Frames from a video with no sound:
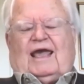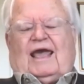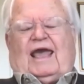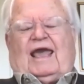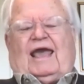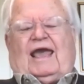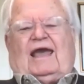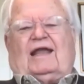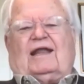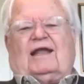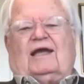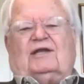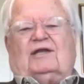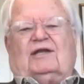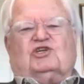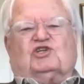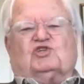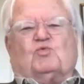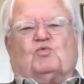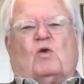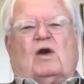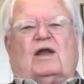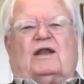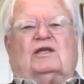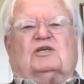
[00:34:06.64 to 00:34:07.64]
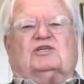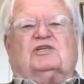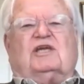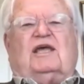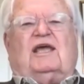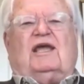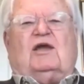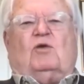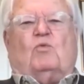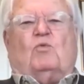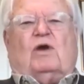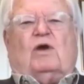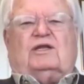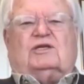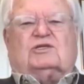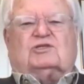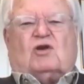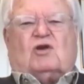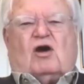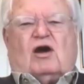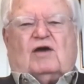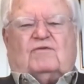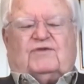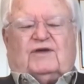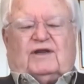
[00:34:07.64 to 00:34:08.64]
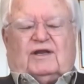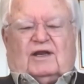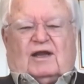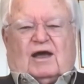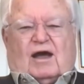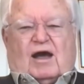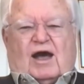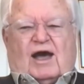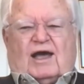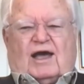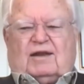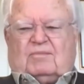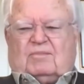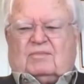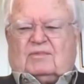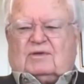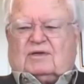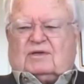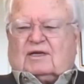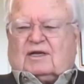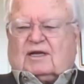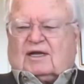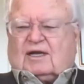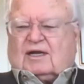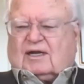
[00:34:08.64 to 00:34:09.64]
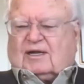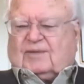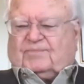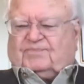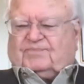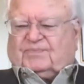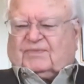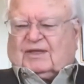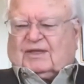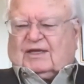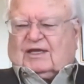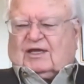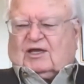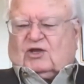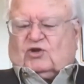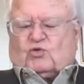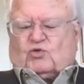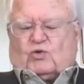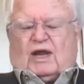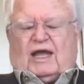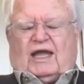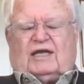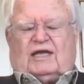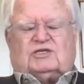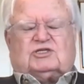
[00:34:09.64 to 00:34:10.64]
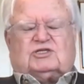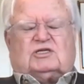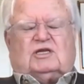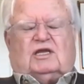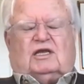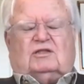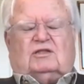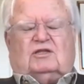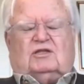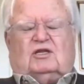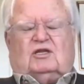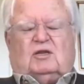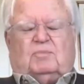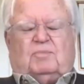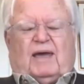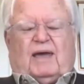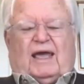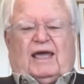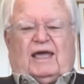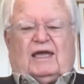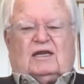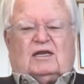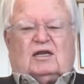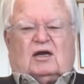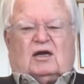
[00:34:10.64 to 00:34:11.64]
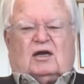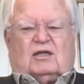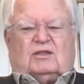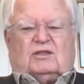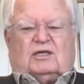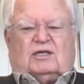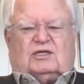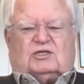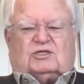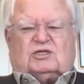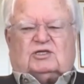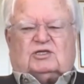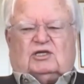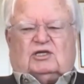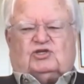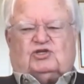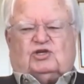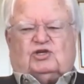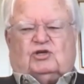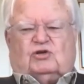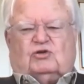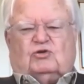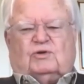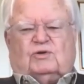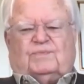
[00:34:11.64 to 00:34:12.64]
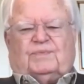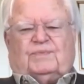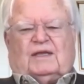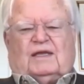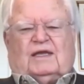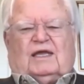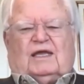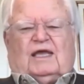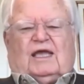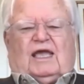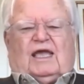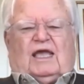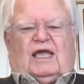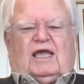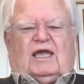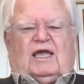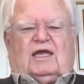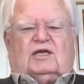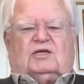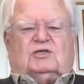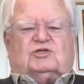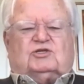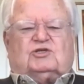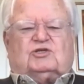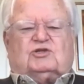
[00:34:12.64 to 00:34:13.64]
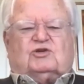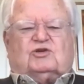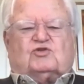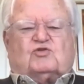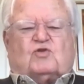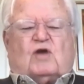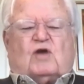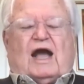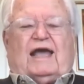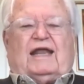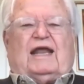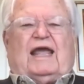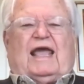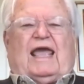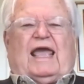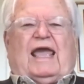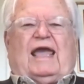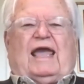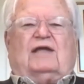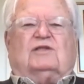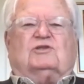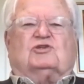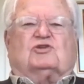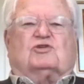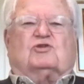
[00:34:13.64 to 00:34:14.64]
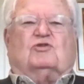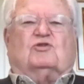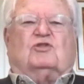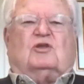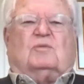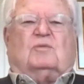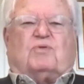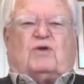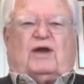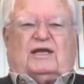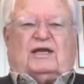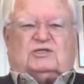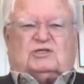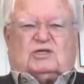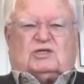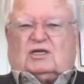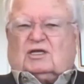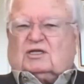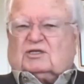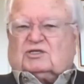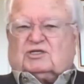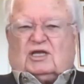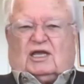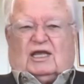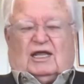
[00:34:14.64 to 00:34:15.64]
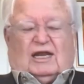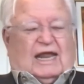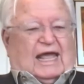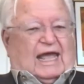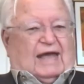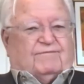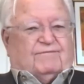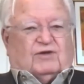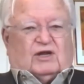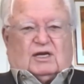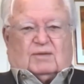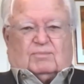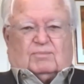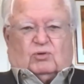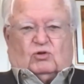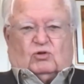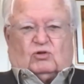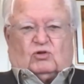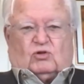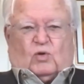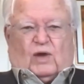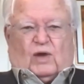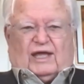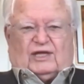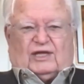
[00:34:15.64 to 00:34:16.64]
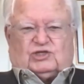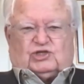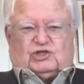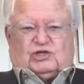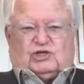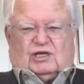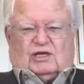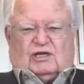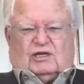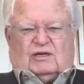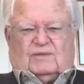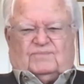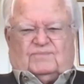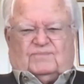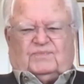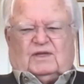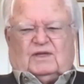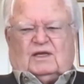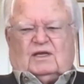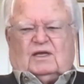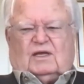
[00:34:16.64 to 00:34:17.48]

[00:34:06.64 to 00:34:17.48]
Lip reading: And I just want to say what is often not addressed in the debate on this issue is to try to answer the president's inevitable question.